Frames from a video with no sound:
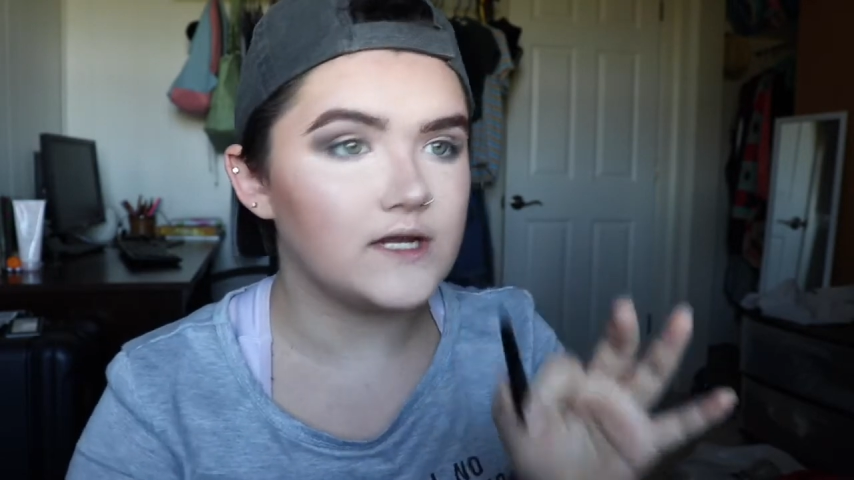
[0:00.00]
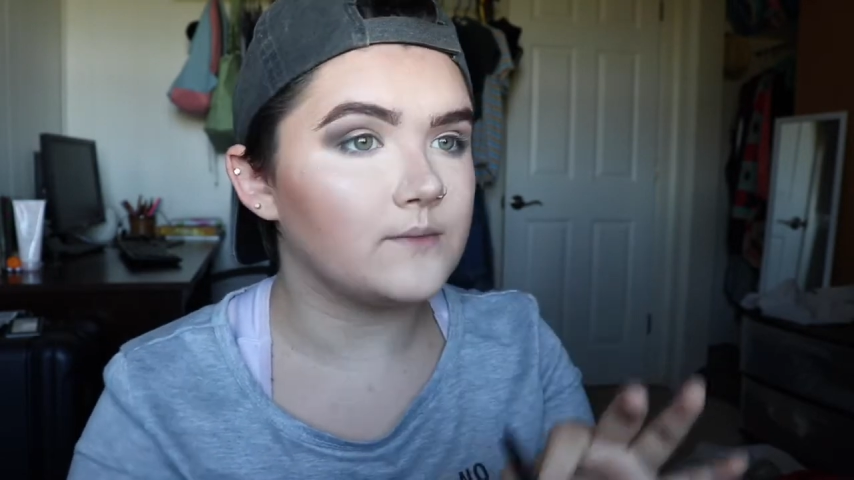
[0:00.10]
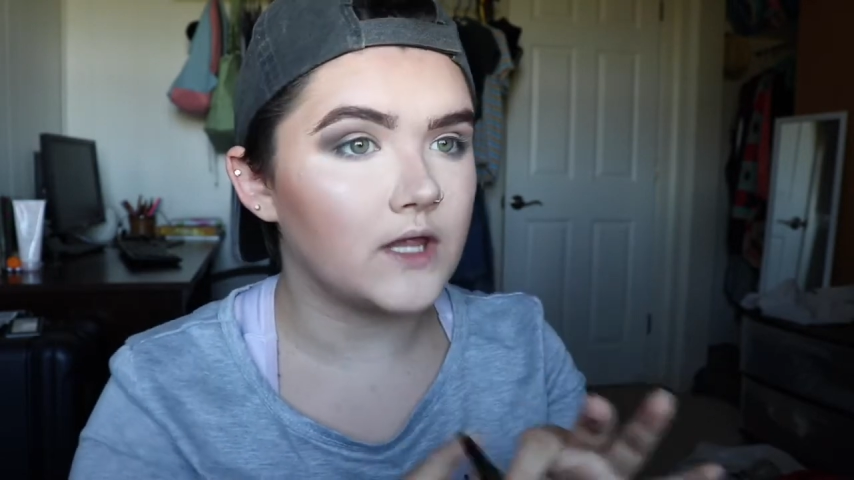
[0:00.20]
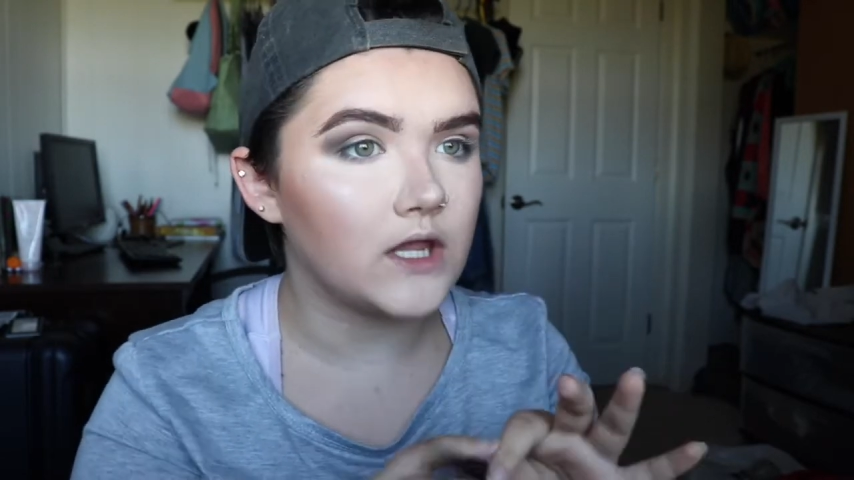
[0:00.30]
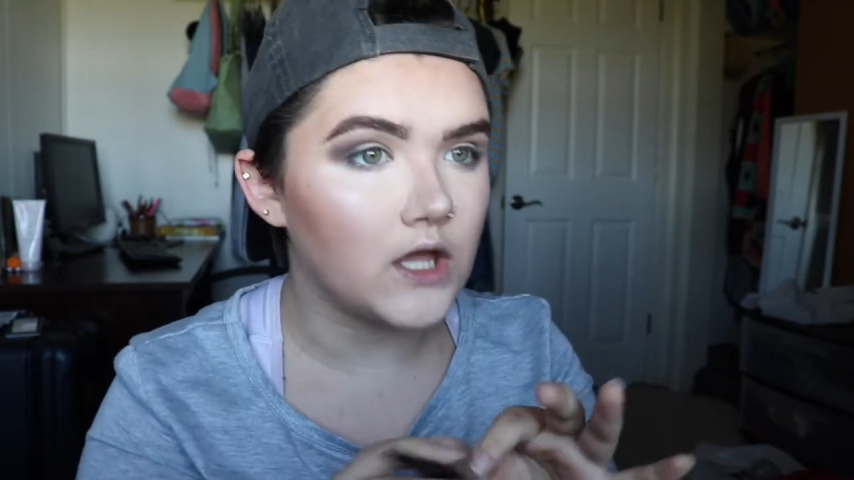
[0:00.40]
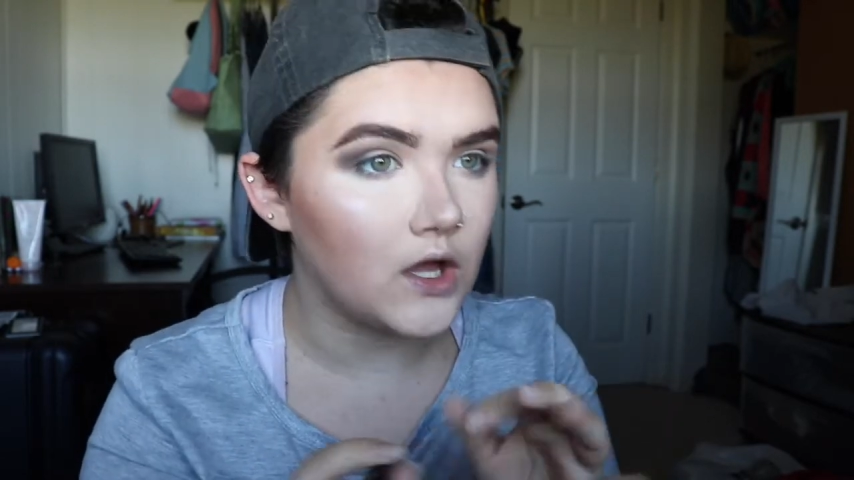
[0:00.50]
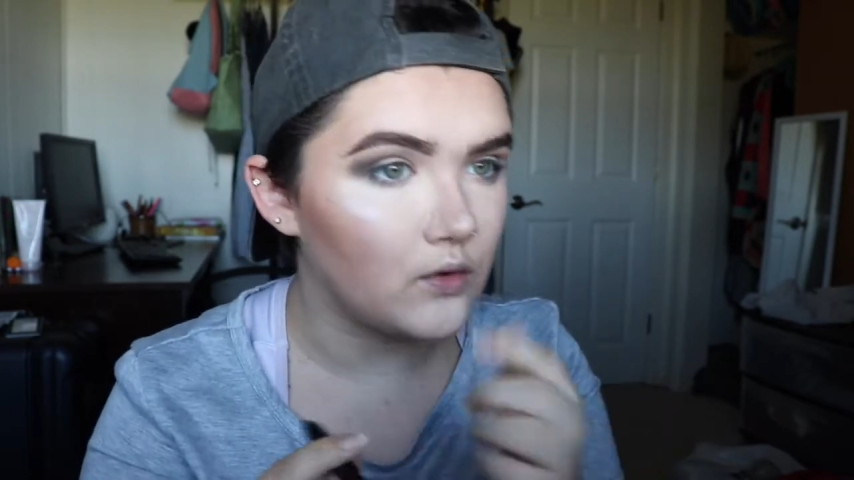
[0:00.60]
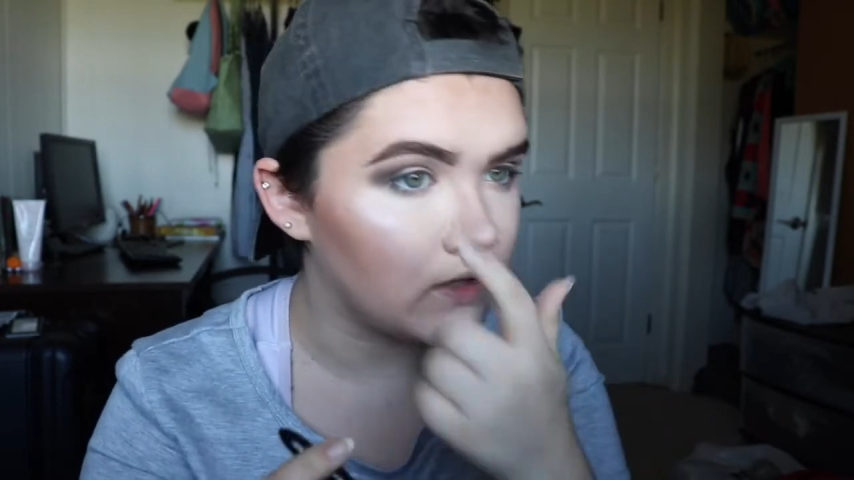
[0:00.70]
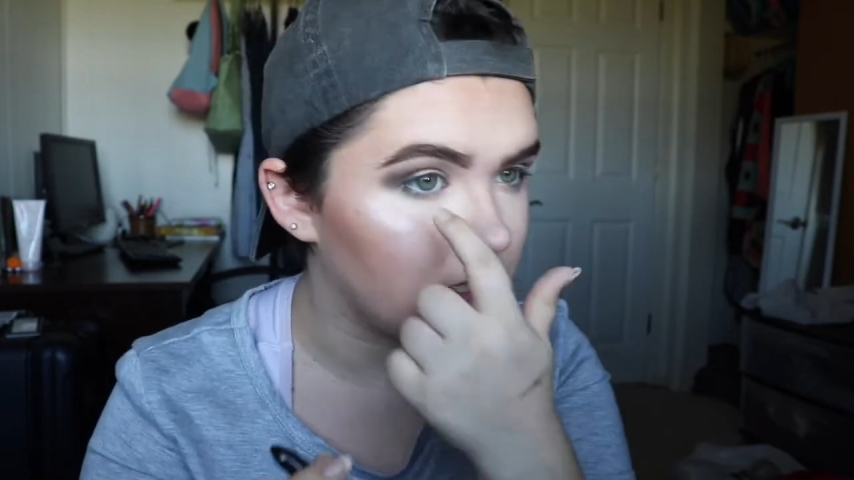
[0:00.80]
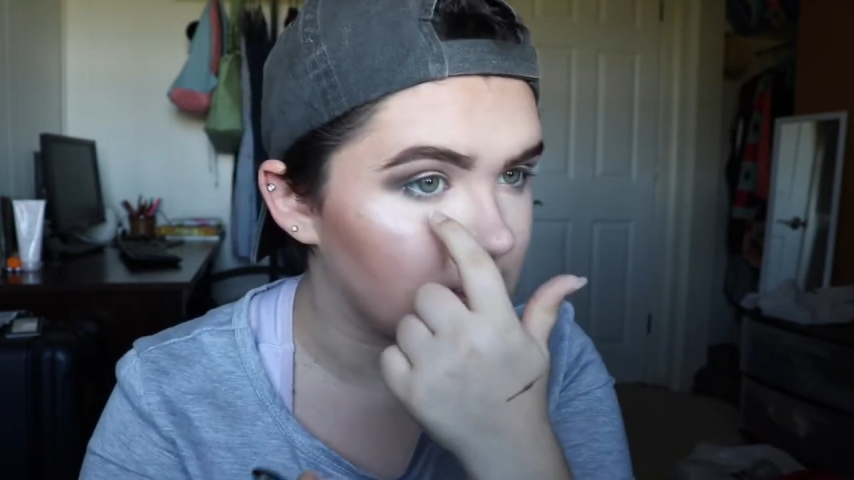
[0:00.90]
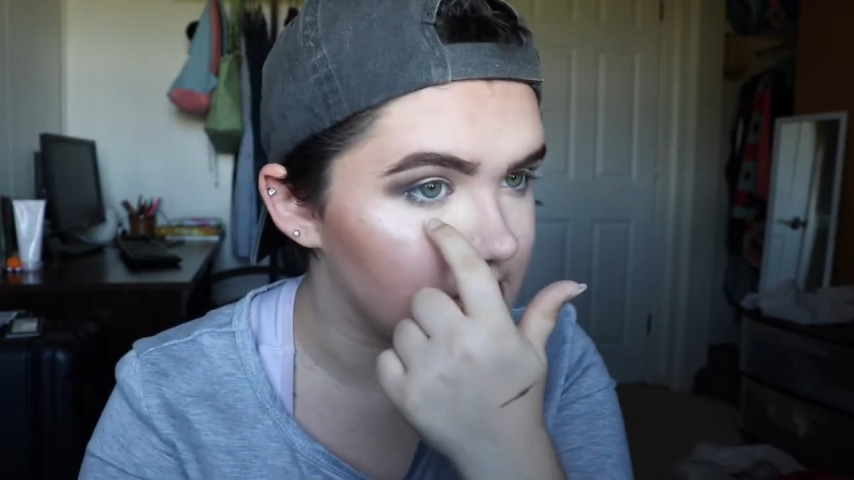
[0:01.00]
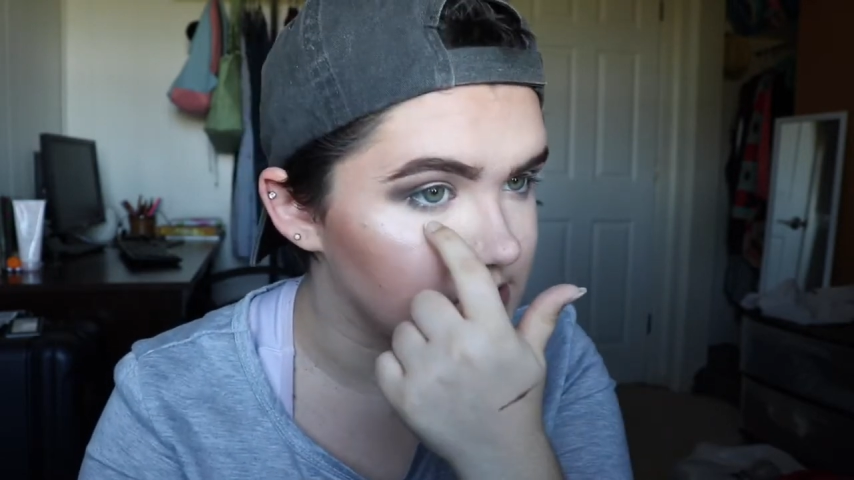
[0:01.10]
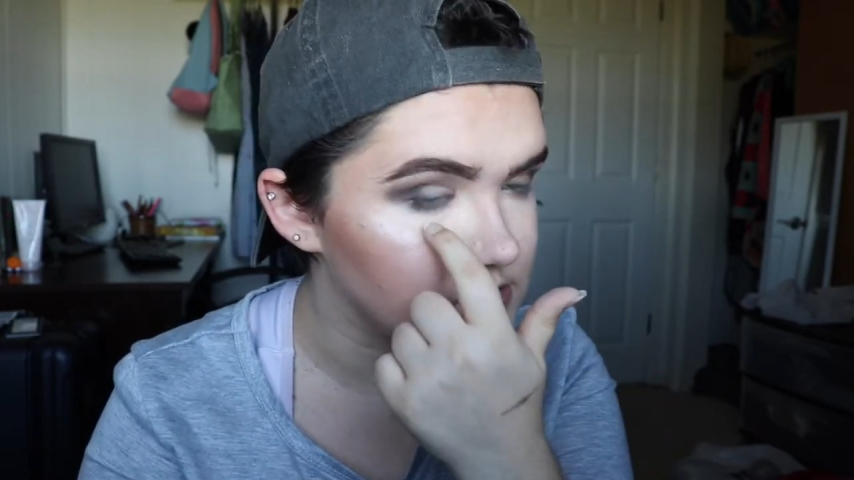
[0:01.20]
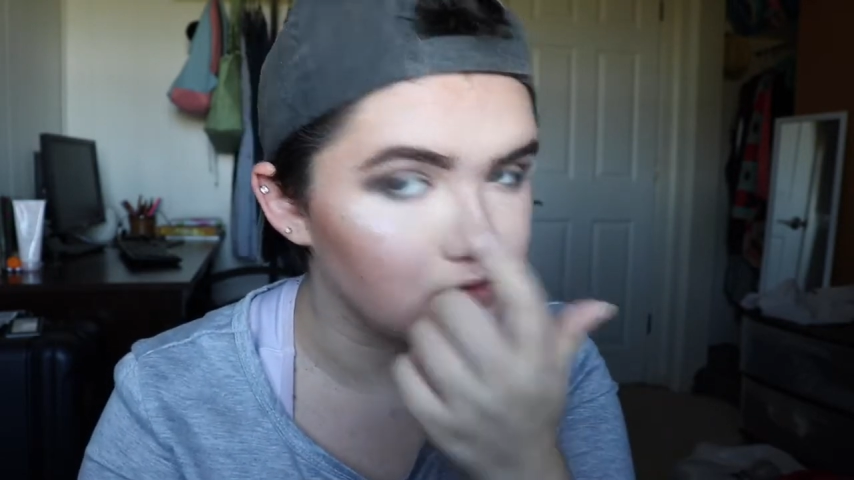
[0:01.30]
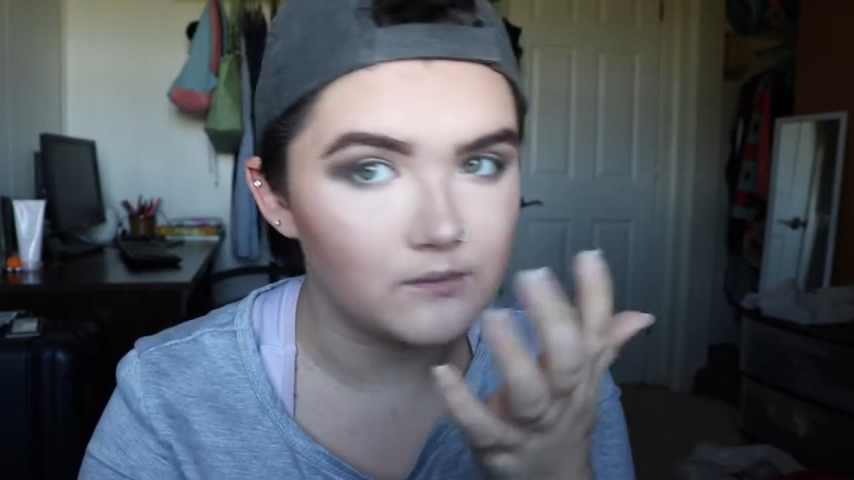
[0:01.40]
I'm gonna go
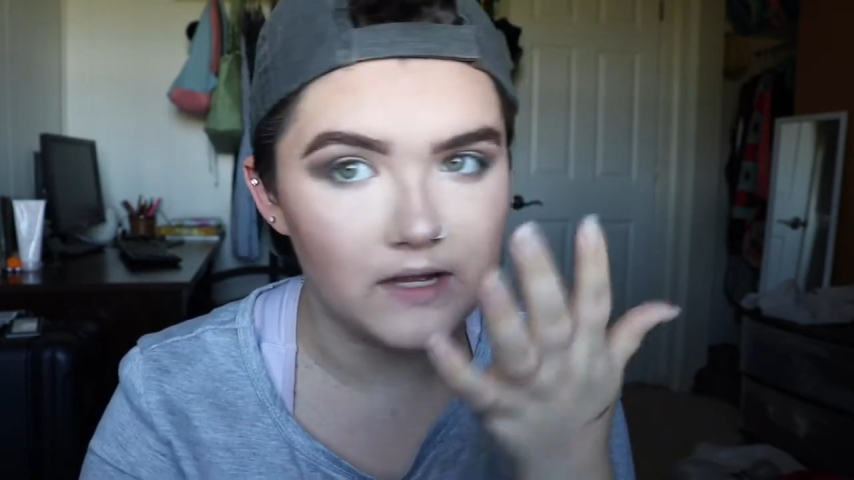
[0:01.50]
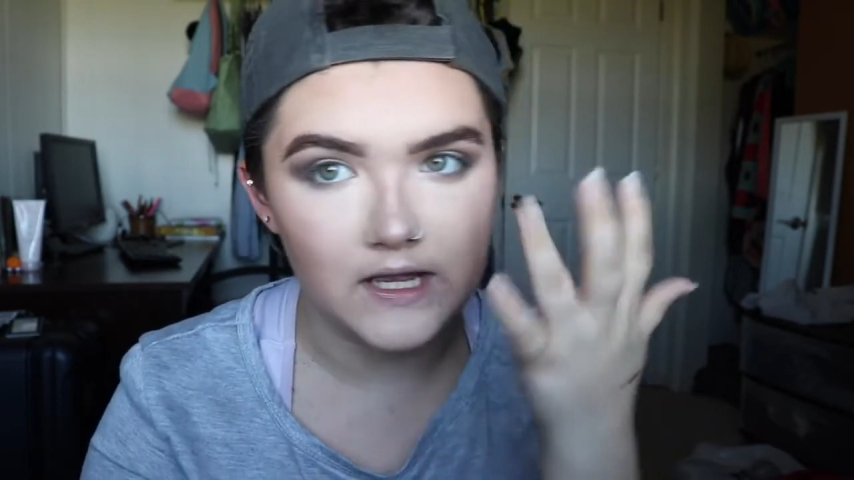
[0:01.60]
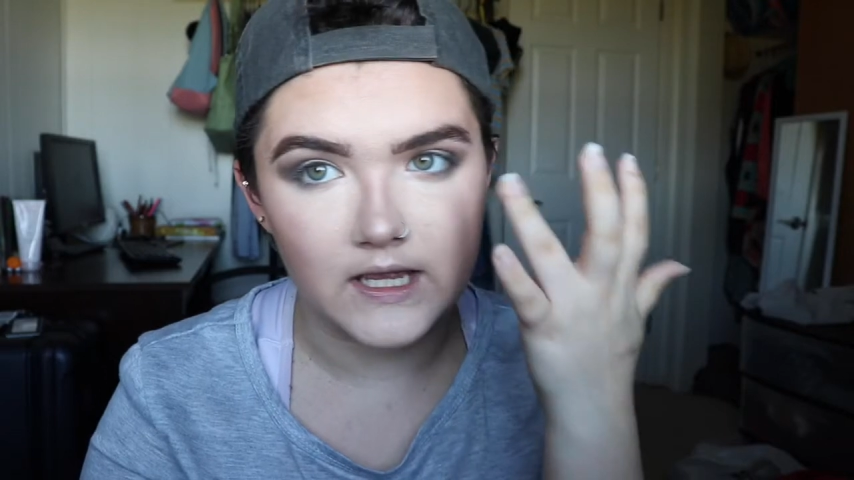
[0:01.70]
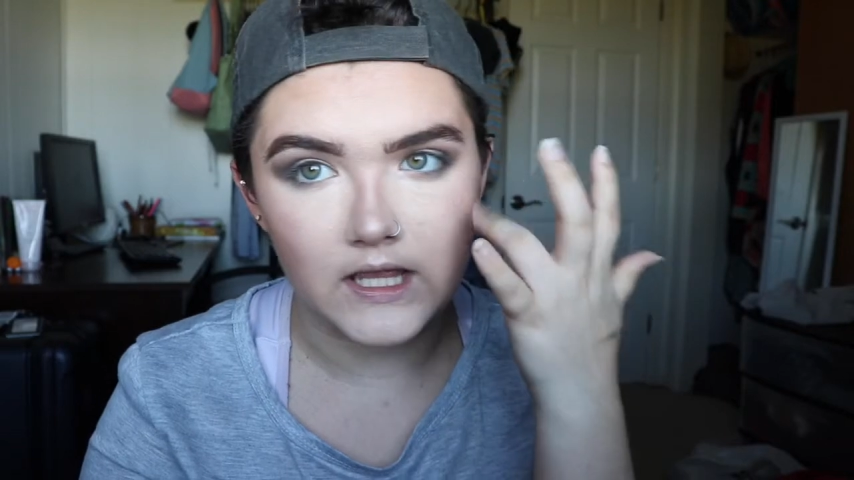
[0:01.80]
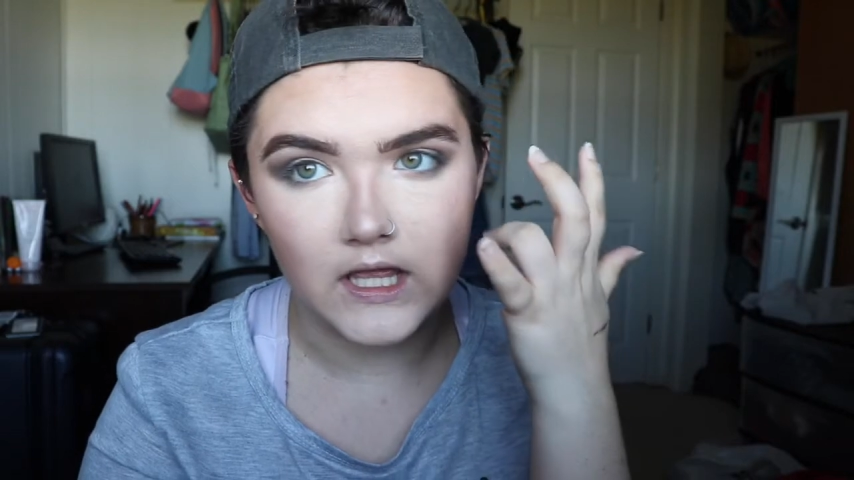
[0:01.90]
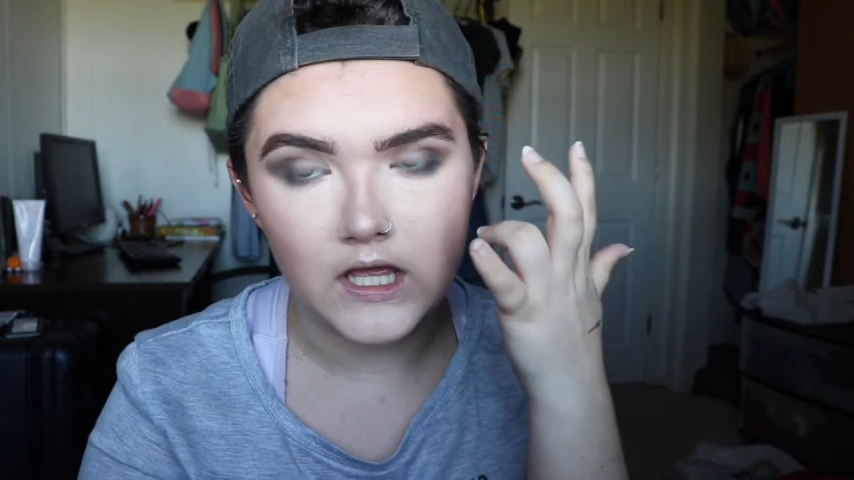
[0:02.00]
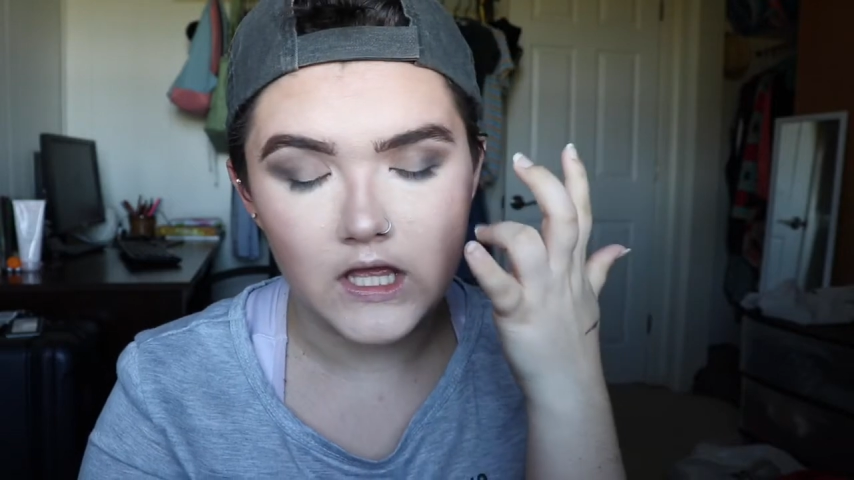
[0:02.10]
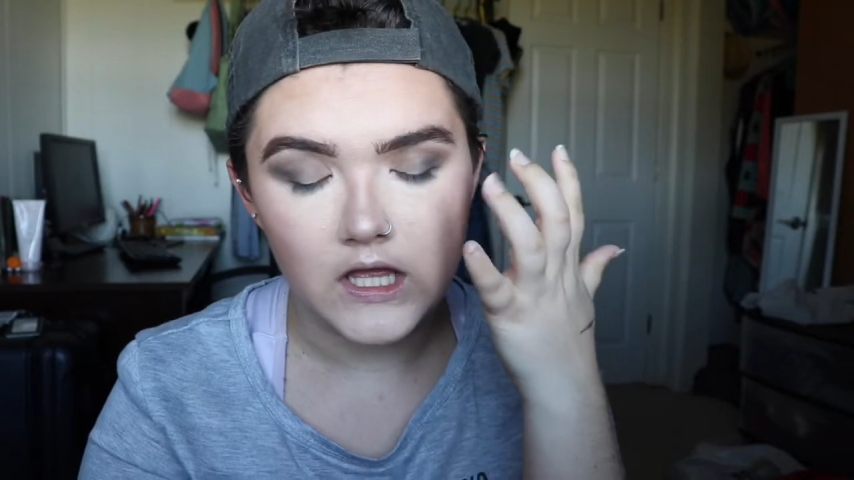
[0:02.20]
into my